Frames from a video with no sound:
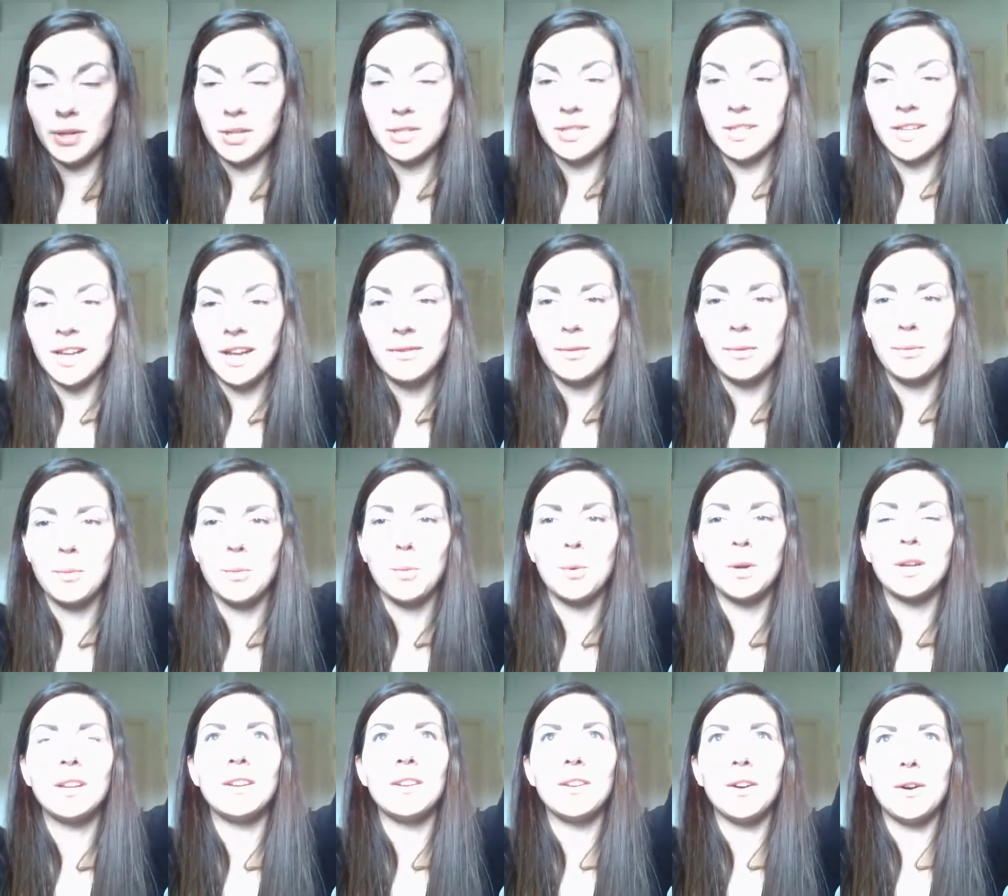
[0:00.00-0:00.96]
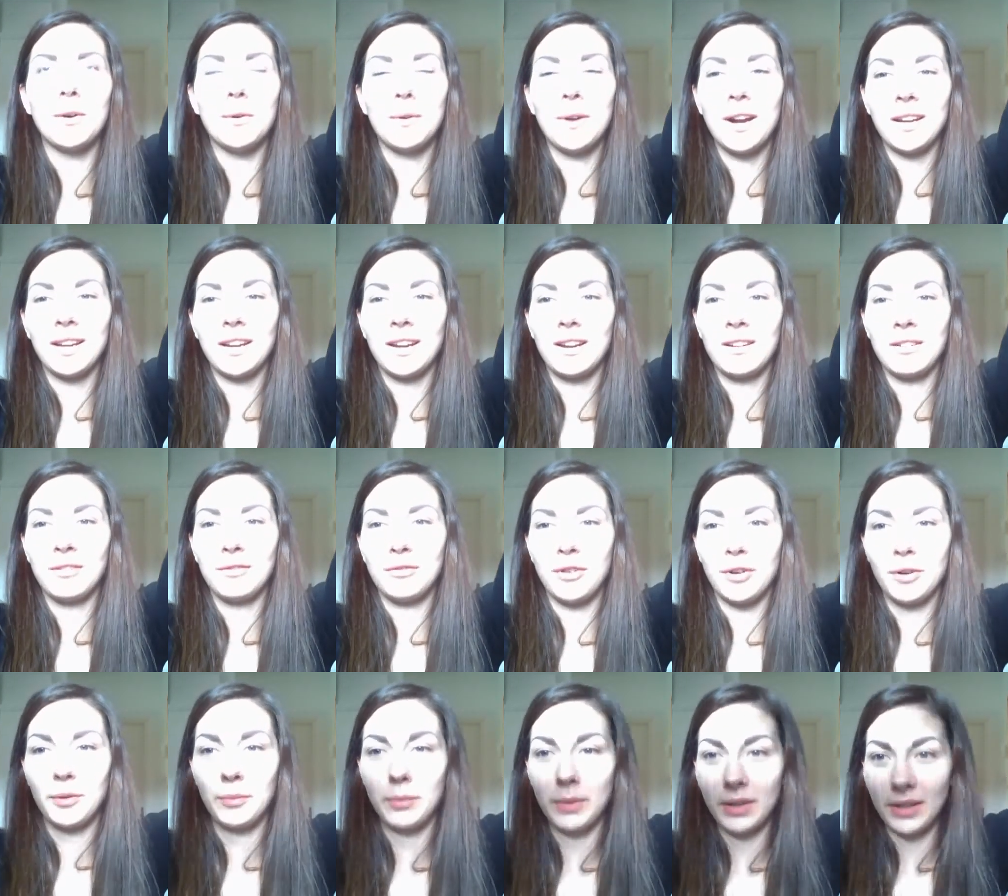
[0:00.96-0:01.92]
because I have a window right here in
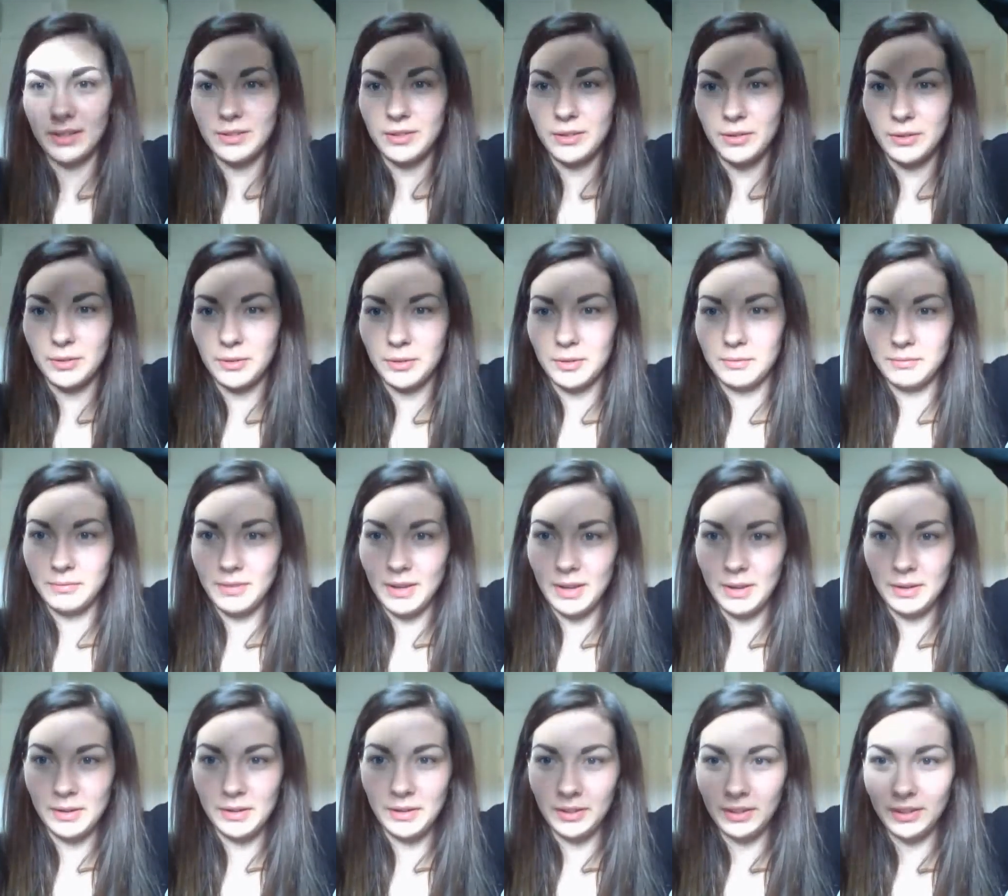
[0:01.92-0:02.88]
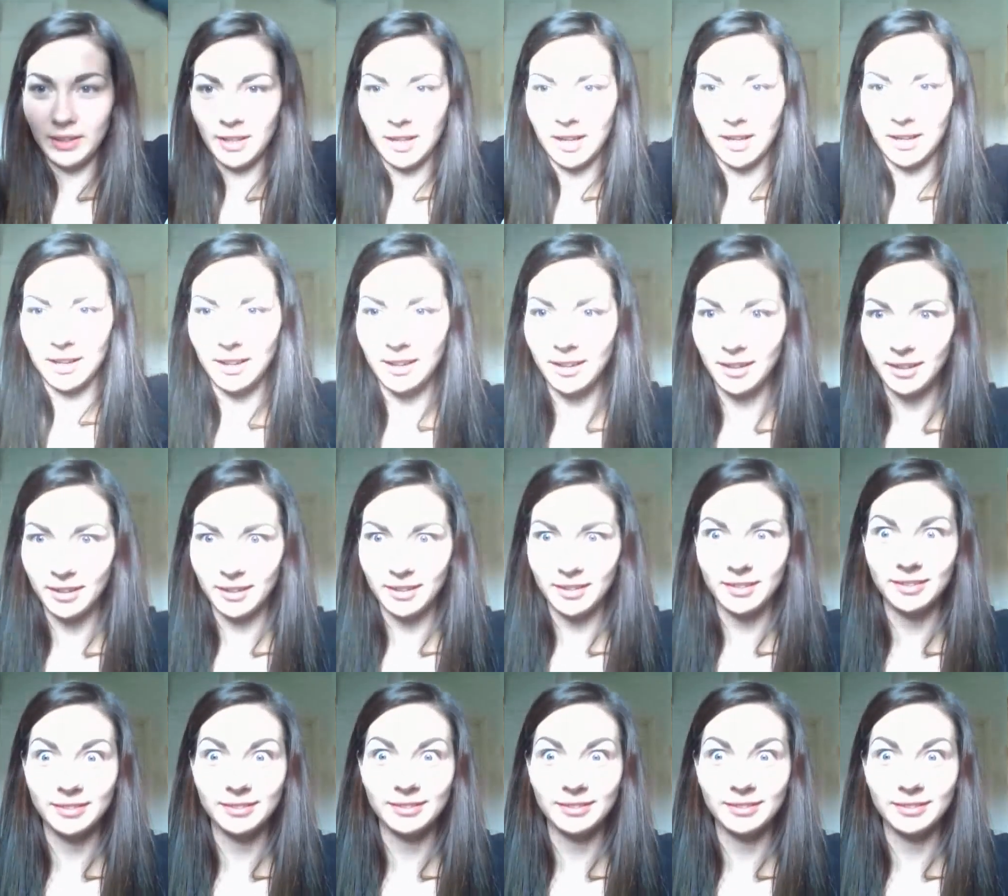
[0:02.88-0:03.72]
front of me, so I look like,